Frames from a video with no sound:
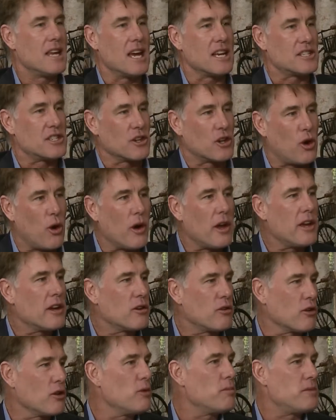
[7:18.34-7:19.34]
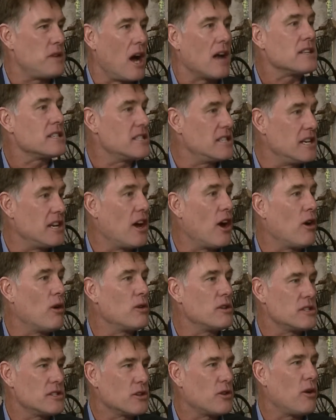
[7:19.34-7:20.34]
Yeah, sequoiagroup.co,
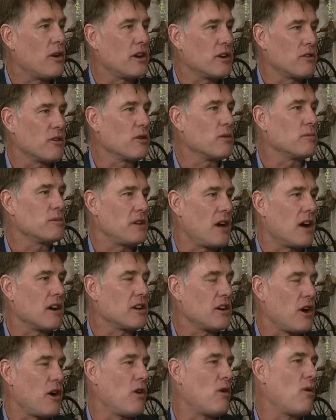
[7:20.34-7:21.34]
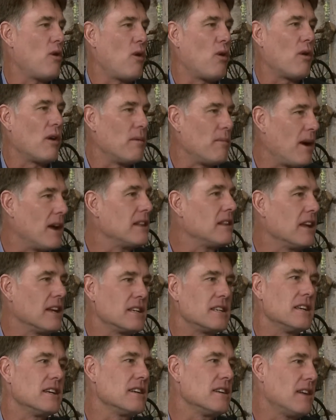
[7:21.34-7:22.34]
sequoiagroup.co, or my
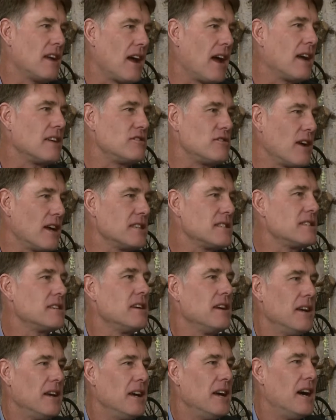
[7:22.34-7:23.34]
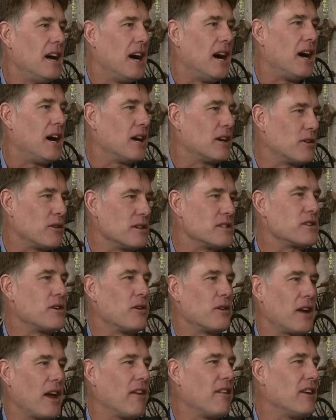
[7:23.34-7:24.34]
LinkedIn address, uh, Chris
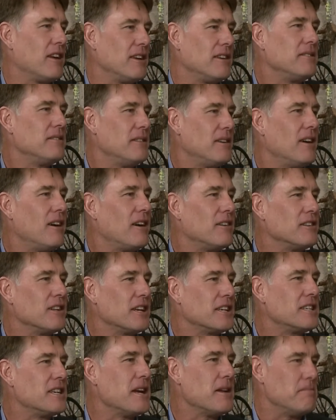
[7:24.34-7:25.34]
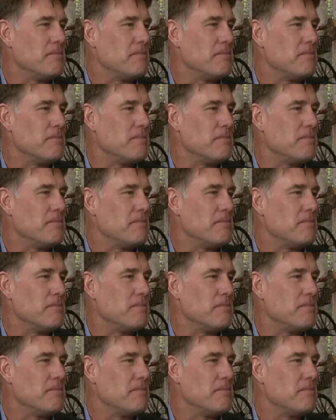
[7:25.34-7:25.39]
Cochella on LinkedIn.